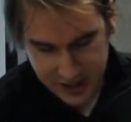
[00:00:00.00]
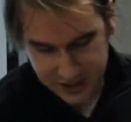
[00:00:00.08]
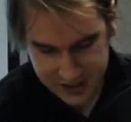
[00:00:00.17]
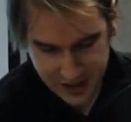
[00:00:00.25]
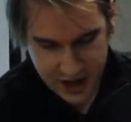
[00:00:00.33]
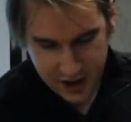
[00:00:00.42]

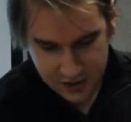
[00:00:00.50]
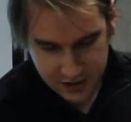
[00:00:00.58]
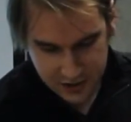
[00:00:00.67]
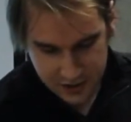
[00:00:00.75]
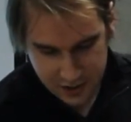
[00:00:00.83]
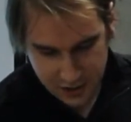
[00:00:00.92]
This angered the
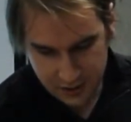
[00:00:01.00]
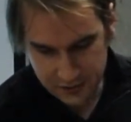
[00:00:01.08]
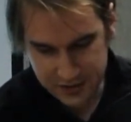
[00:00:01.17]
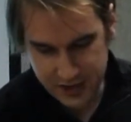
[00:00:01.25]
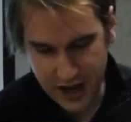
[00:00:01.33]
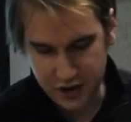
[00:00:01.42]

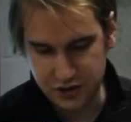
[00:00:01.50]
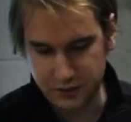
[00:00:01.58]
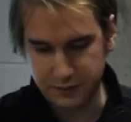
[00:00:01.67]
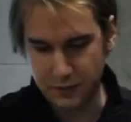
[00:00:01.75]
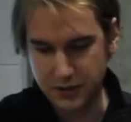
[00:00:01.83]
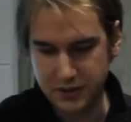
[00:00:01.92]
conservatives and actually
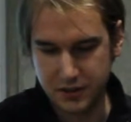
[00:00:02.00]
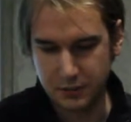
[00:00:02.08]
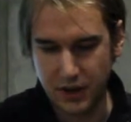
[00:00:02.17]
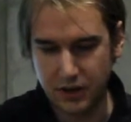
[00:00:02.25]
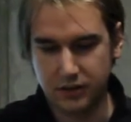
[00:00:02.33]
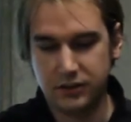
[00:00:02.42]
forced them
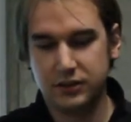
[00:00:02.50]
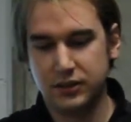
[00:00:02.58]
out.